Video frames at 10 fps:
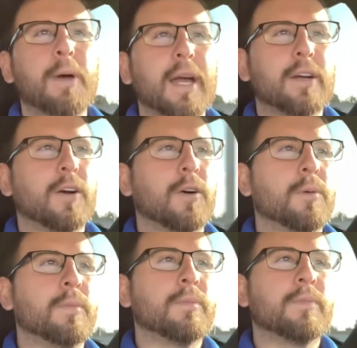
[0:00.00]
back
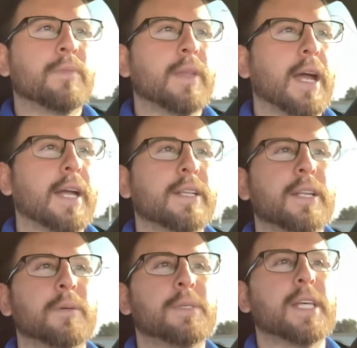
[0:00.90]
home, I
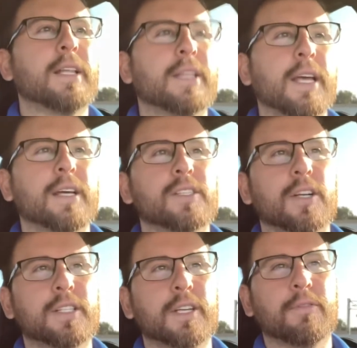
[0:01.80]
ended up selling the
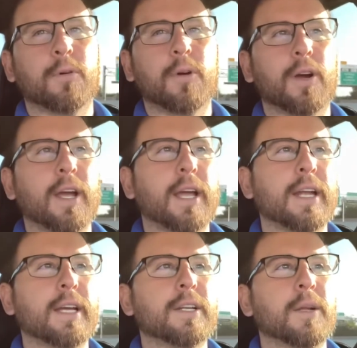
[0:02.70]
SRT4, and
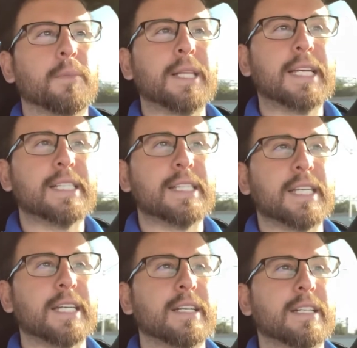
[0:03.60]
I ended up
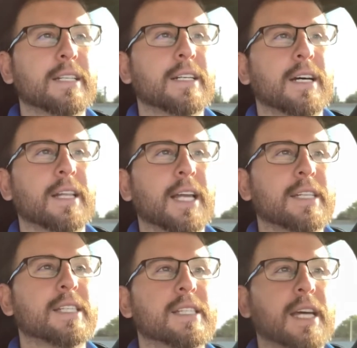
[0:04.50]
leasing a Lexus